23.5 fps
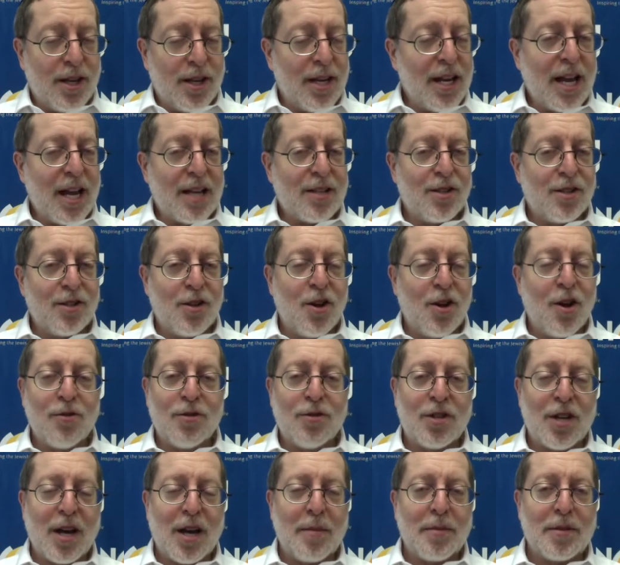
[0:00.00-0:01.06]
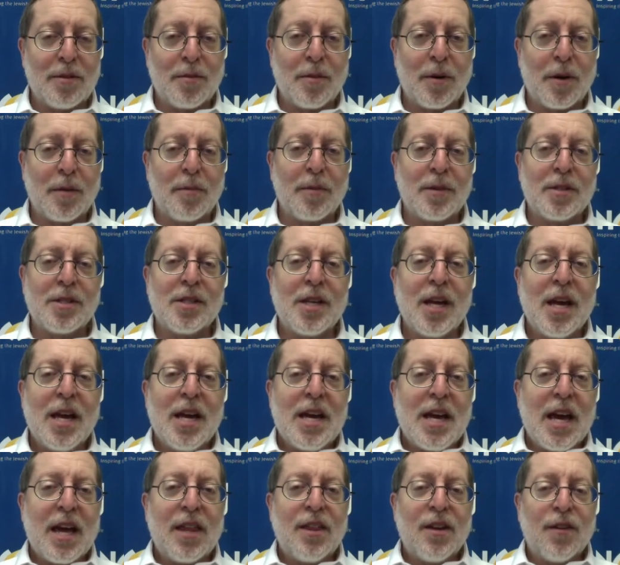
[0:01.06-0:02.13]
It has no Shabbos purpose,
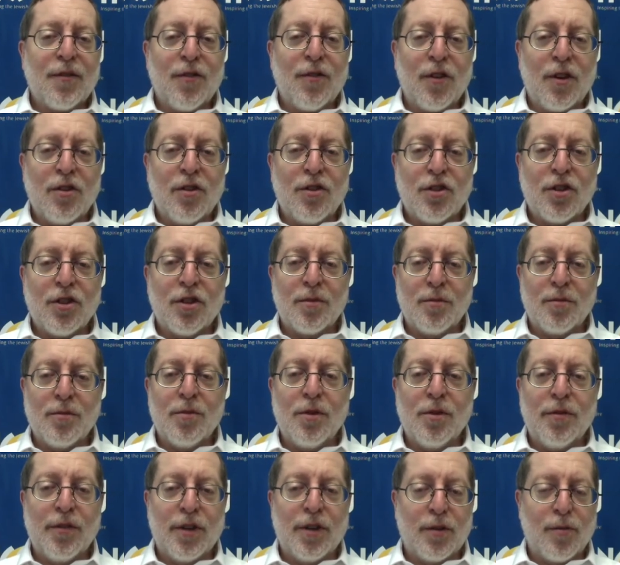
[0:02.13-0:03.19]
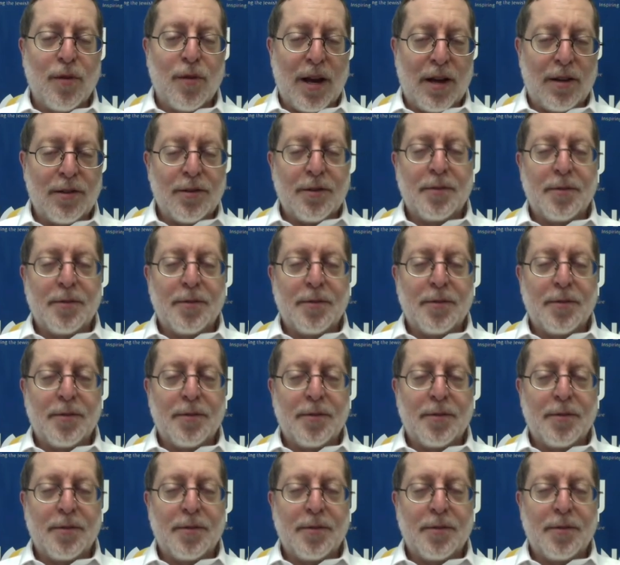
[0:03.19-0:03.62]
and therefore you shouldn't move it around.